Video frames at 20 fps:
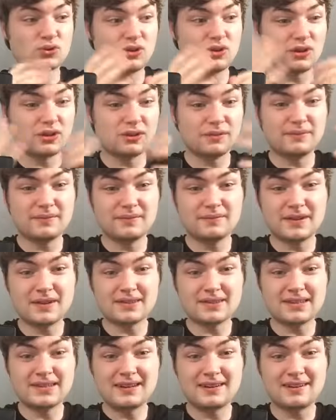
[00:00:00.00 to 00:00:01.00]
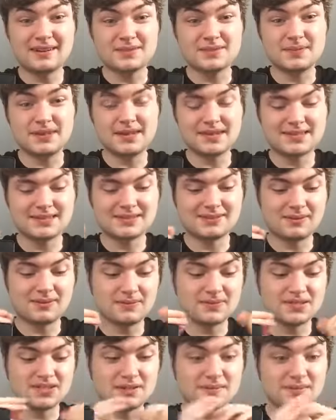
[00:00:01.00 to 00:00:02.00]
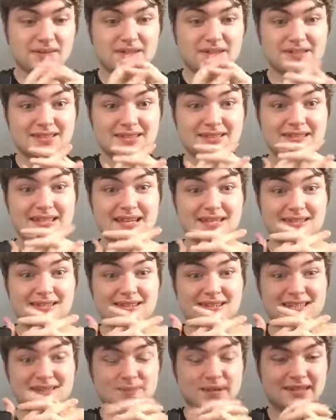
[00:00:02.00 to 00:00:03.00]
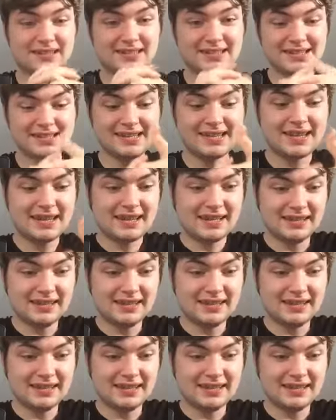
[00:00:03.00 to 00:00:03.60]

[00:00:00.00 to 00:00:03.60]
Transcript: Gollum at the last minute stops them and says unexpectedly